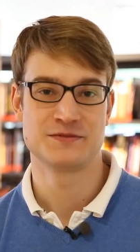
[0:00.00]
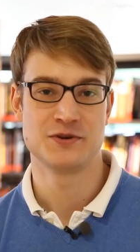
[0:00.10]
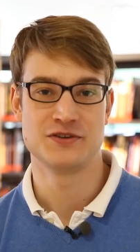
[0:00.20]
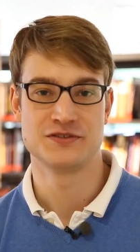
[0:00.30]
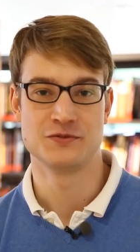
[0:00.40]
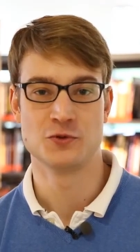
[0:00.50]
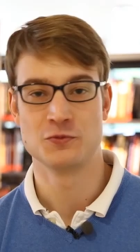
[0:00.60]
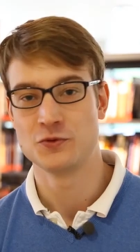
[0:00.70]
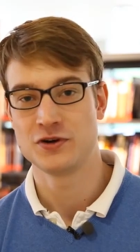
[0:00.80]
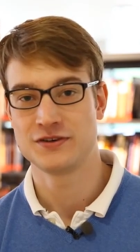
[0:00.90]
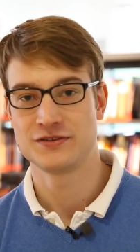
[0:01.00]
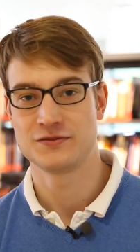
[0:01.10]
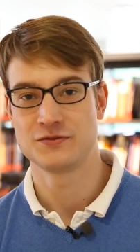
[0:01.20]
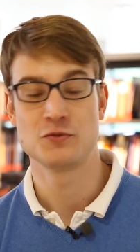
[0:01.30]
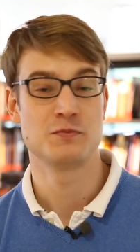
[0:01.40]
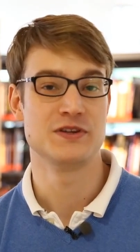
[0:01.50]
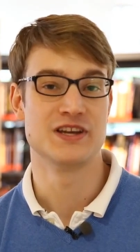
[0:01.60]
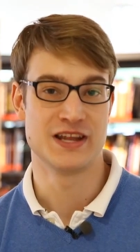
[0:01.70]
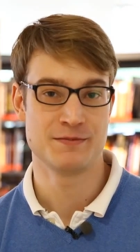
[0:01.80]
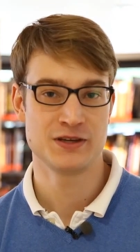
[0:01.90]
experience in one word would be
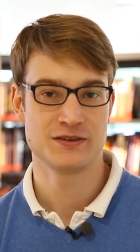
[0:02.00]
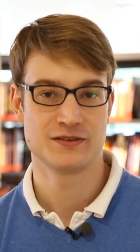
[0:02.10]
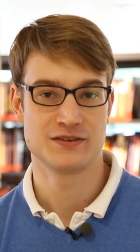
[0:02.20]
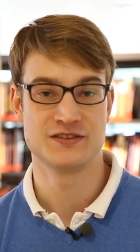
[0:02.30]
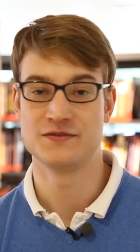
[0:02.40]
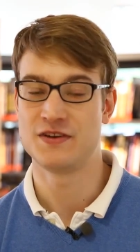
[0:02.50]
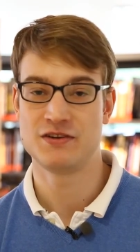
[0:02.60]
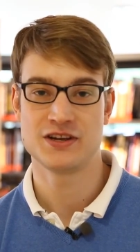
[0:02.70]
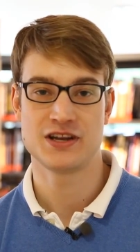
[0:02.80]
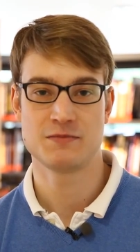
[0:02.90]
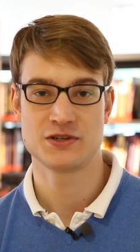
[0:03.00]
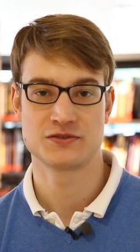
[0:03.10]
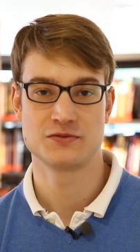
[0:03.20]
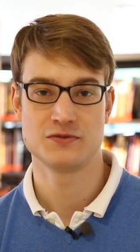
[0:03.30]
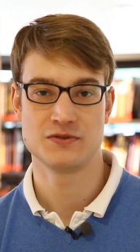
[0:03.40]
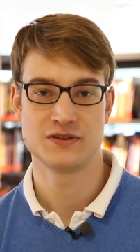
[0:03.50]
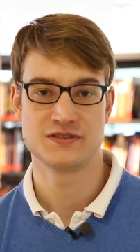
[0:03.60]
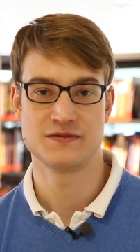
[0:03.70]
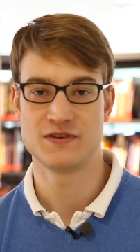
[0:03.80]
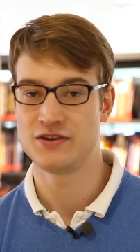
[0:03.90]
dynamic. It's a very dynamic school,
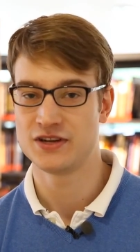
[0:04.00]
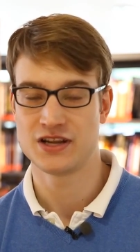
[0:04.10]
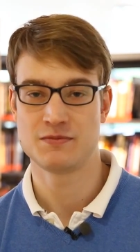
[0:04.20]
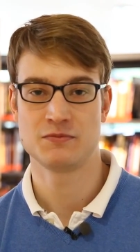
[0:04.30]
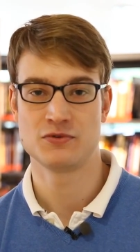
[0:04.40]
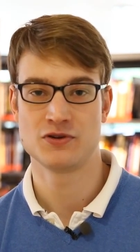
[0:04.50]
it's a very dynamic